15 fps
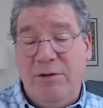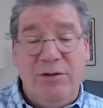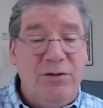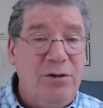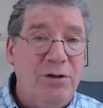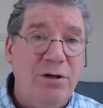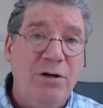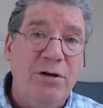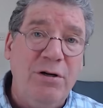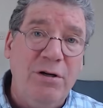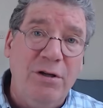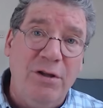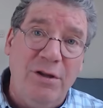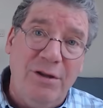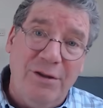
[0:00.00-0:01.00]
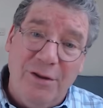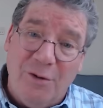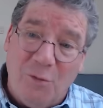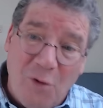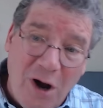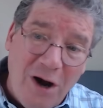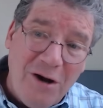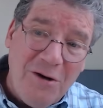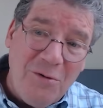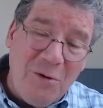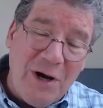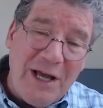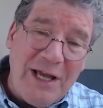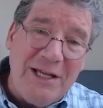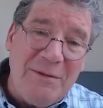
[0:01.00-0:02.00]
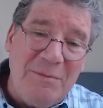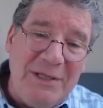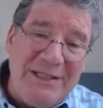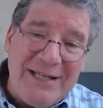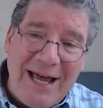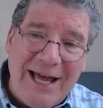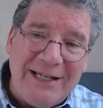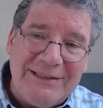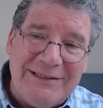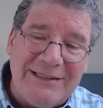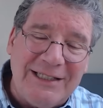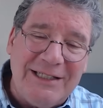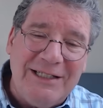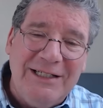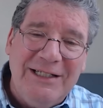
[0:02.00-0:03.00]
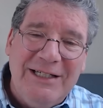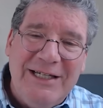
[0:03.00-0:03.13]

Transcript: turn the wrong way and be toxic.